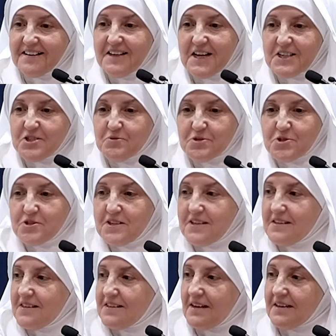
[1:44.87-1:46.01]
Yeah, she was sitting
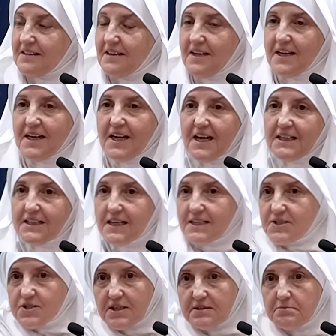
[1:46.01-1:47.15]
there. And I
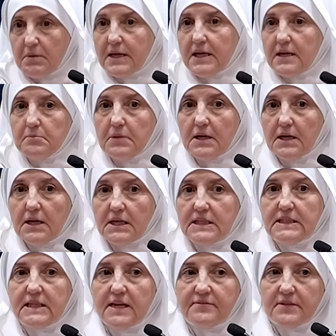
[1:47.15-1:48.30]
said, Maryam,
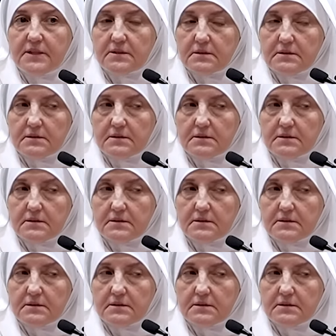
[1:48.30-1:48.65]
never.